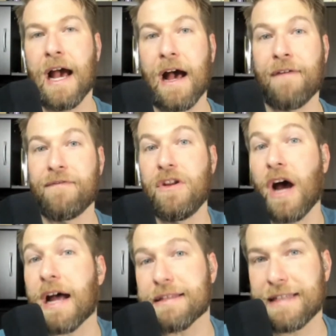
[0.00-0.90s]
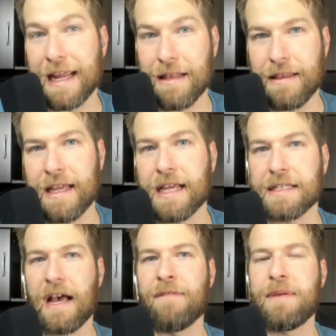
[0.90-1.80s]
of not saying
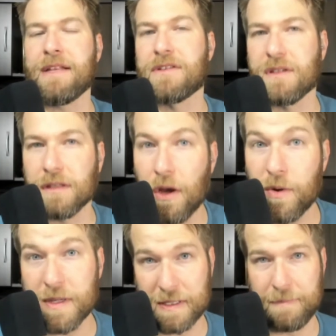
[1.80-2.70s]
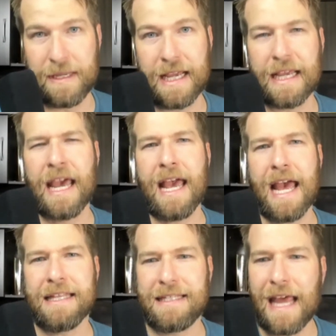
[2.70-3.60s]
things, of being slow to speak,
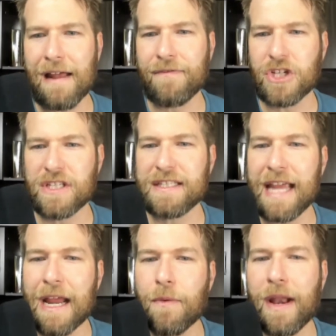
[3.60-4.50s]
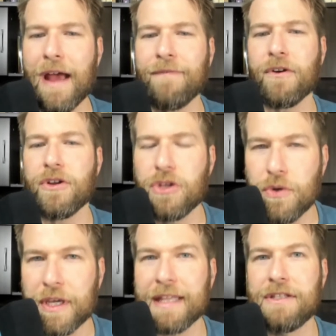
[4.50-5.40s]
instead of just saying whatever
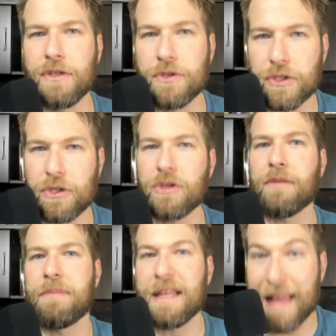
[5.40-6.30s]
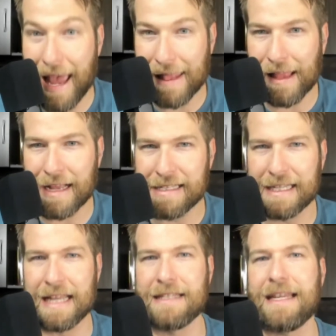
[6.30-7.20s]
you can do so you could be in the headlines
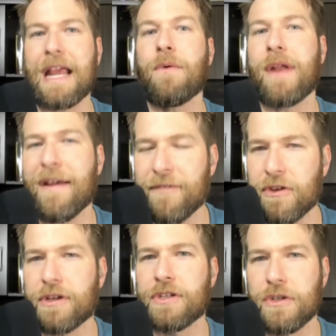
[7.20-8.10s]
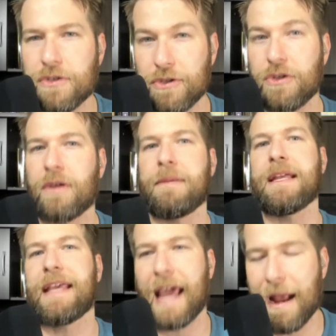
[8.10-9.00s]
again, saying whatever you could do so you could
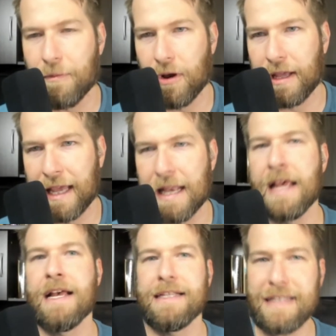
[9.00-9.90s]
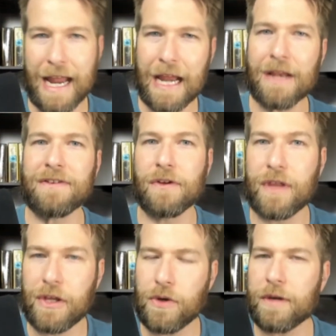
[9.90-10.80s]
be in camera again, saying so
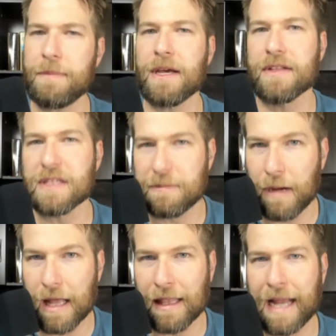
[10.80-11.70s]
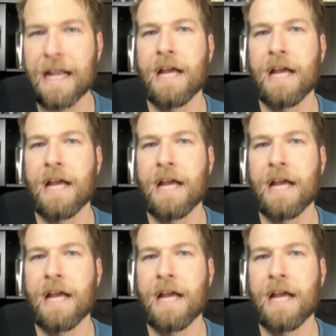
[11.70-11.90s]
that you could be on the spotlight,